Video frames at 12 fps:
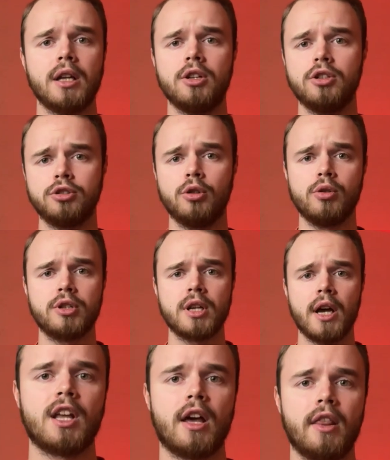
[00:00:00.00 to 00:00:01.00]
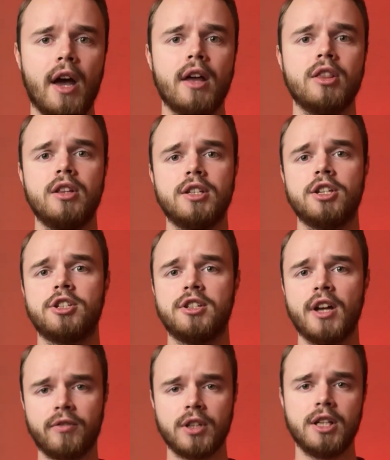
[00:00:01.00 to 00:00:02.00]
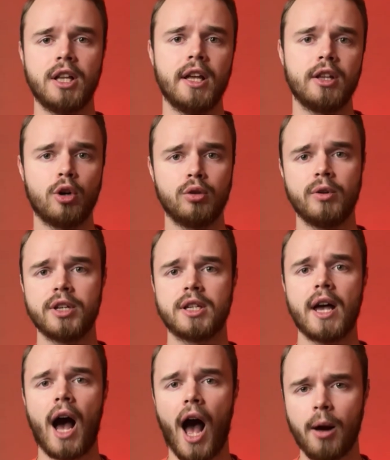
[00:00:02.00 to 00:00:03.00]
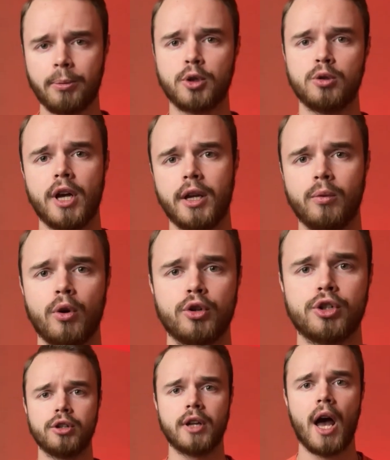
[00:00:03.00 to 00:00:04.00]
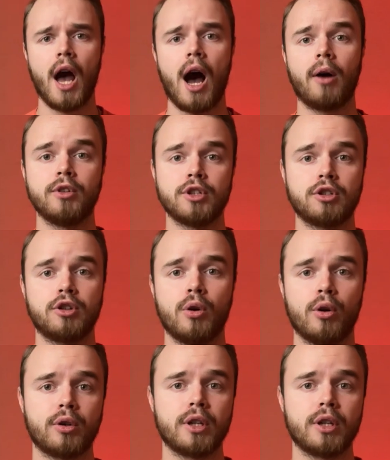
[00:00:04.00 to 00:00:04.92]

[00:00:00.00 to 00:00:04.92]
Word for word: in your looks, then this is definitely an always up-to-date version of the skirt.